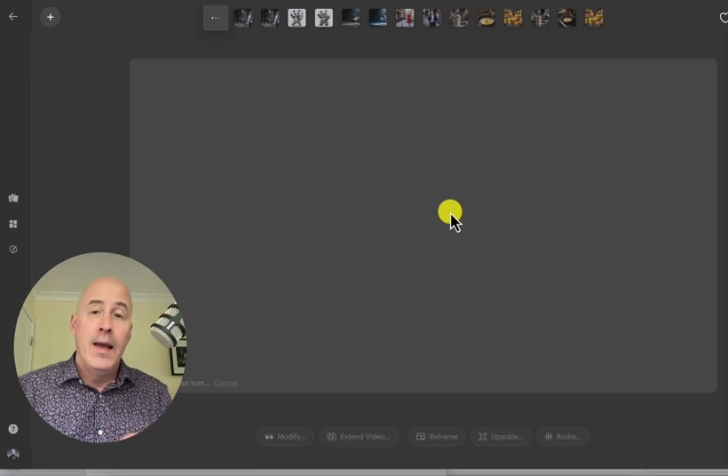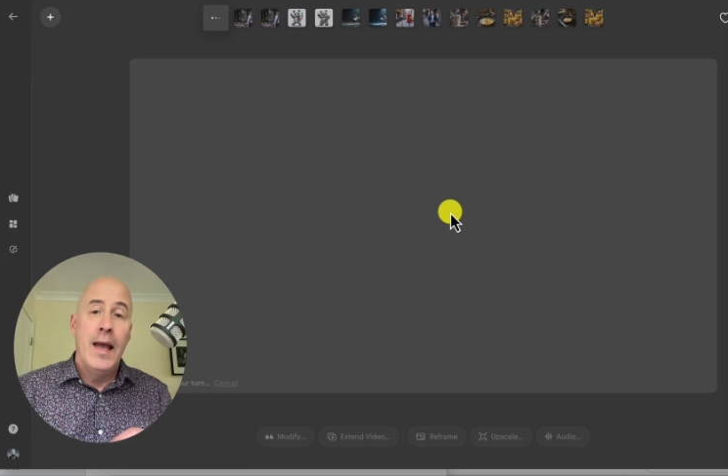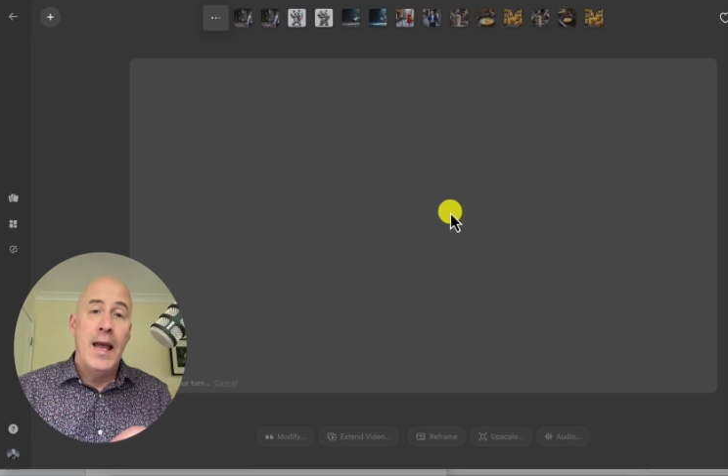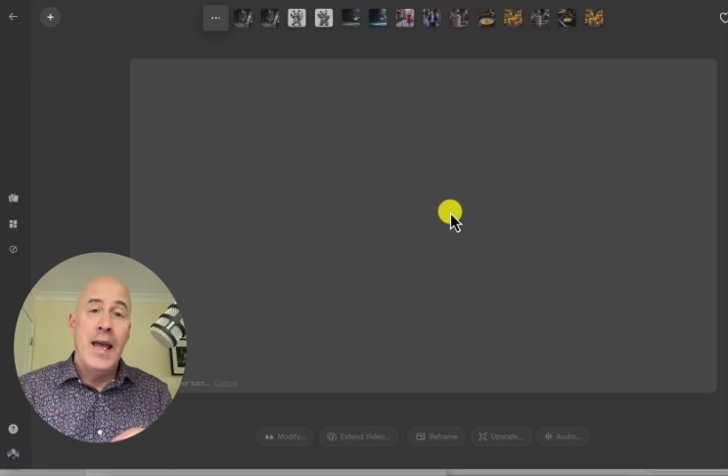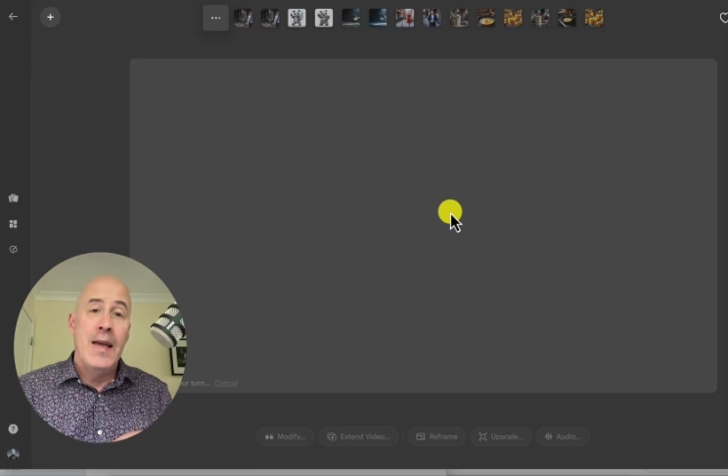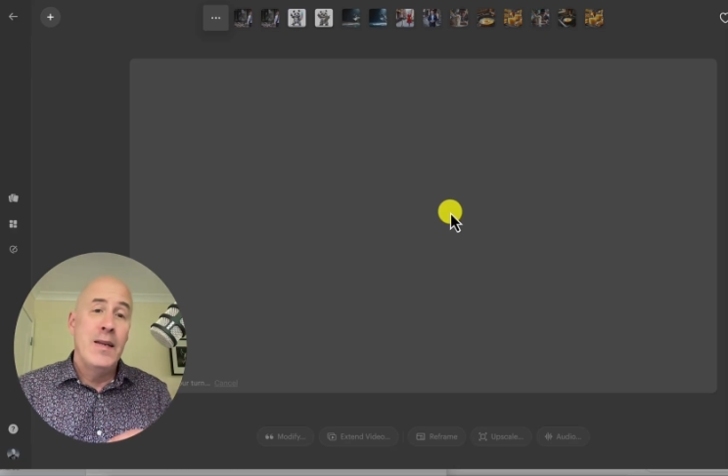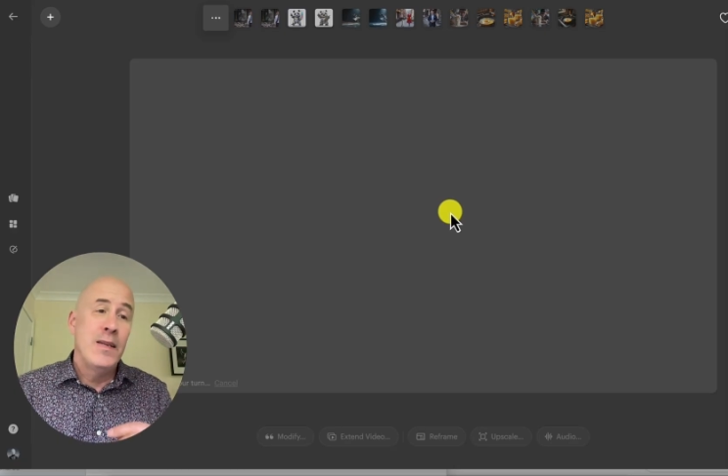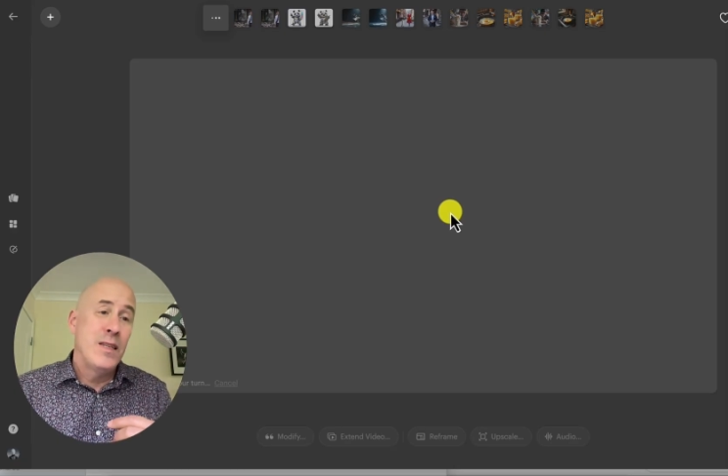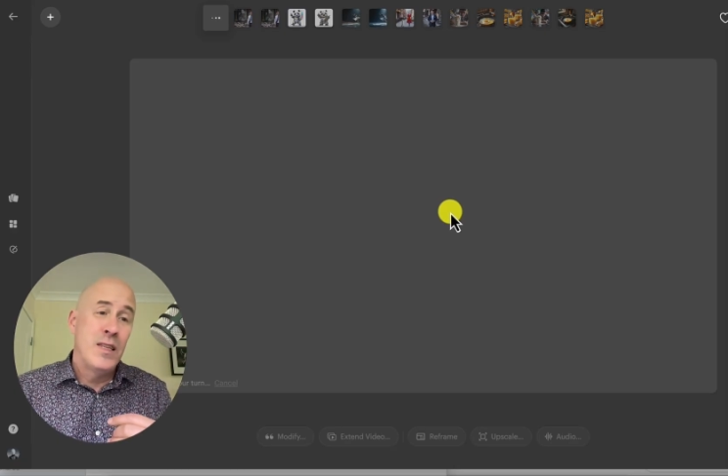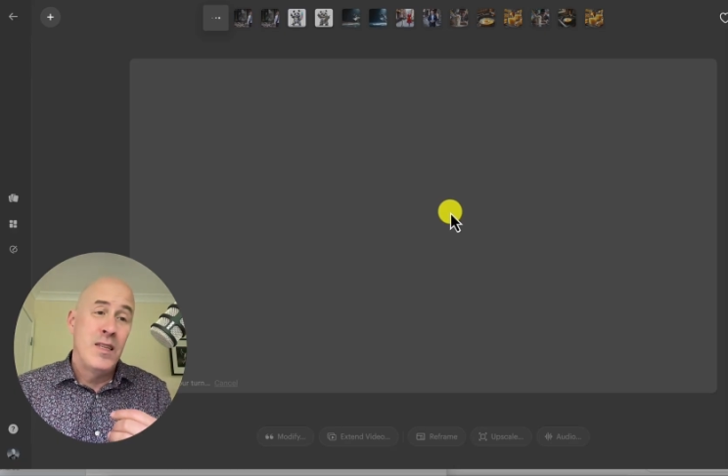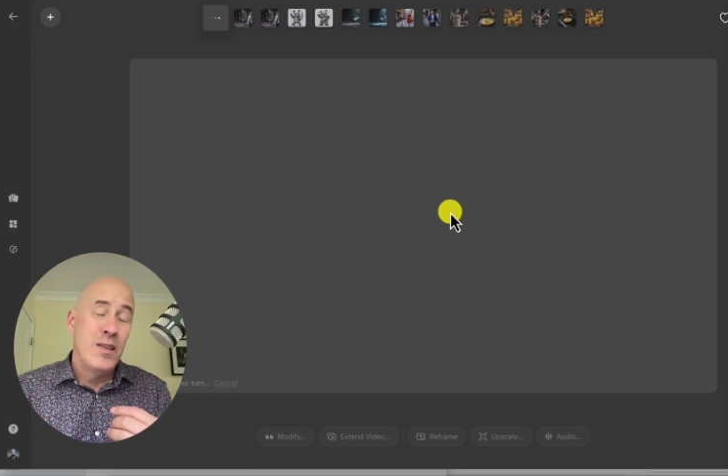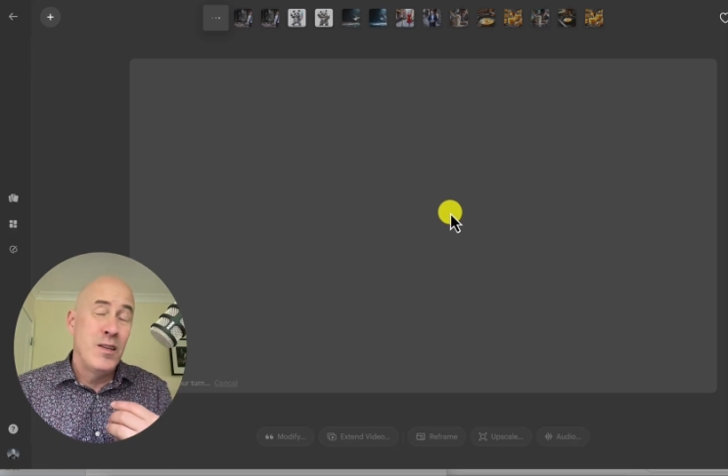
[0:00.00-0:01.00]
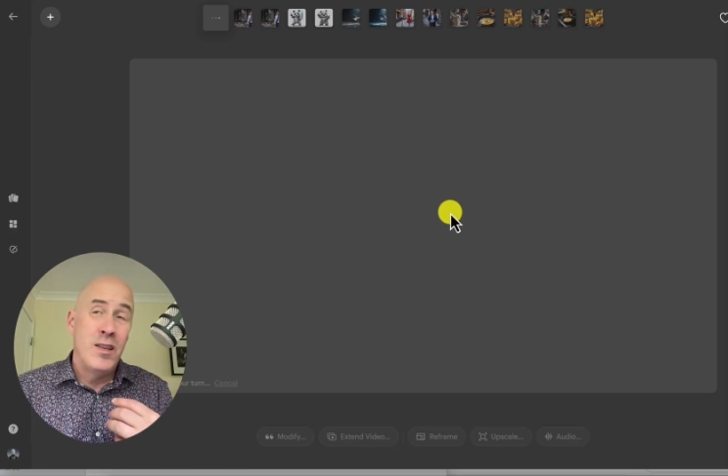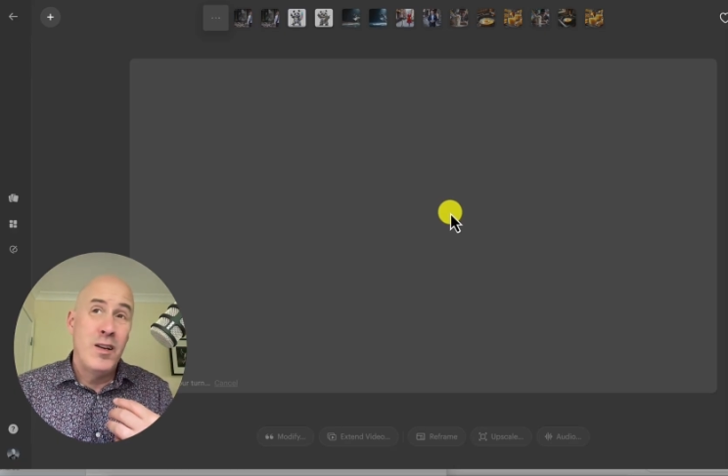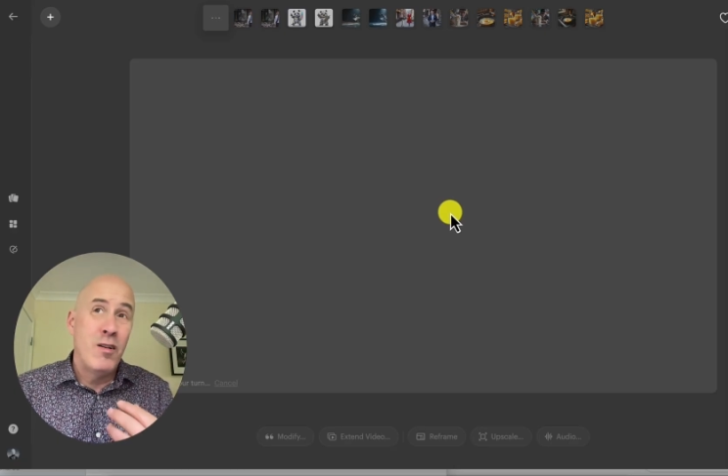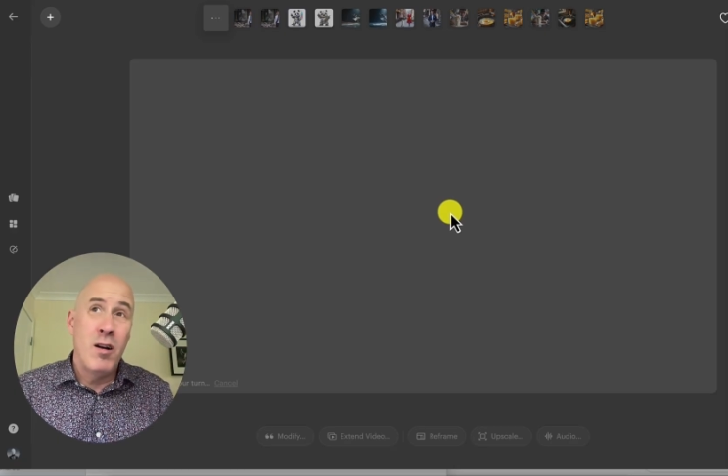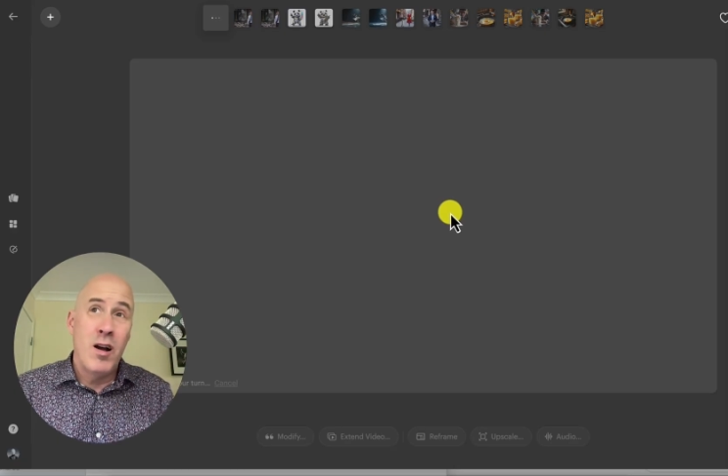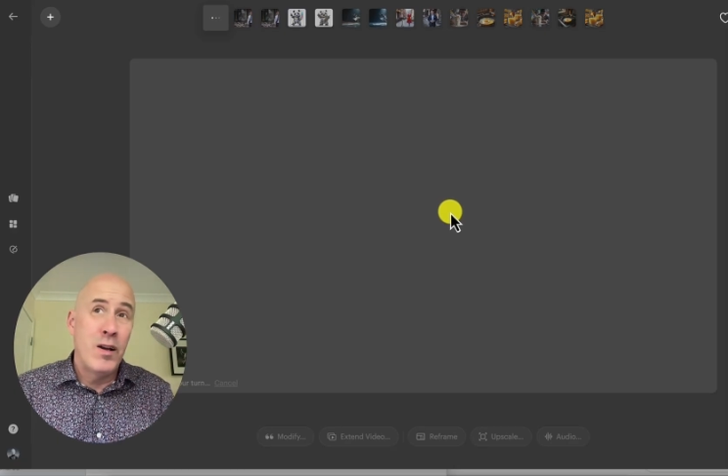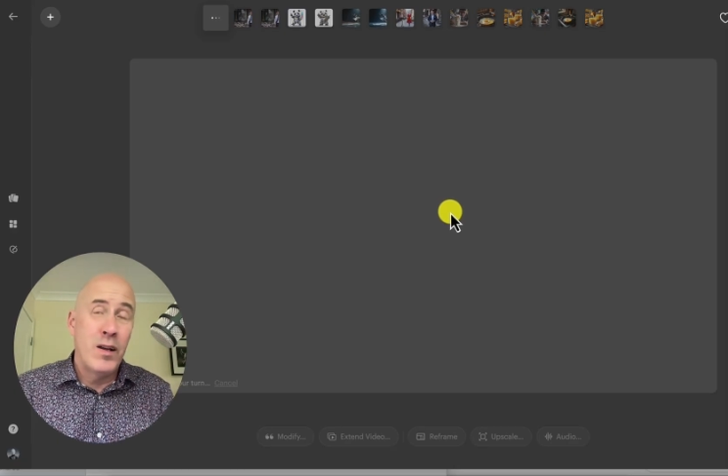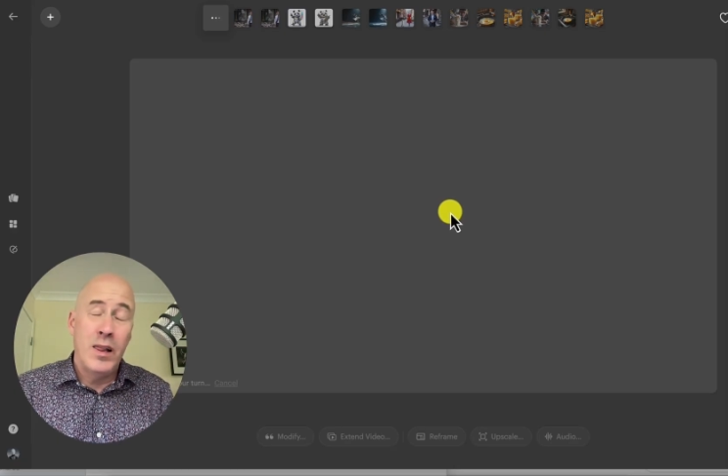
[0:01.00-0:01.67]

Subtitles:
and there are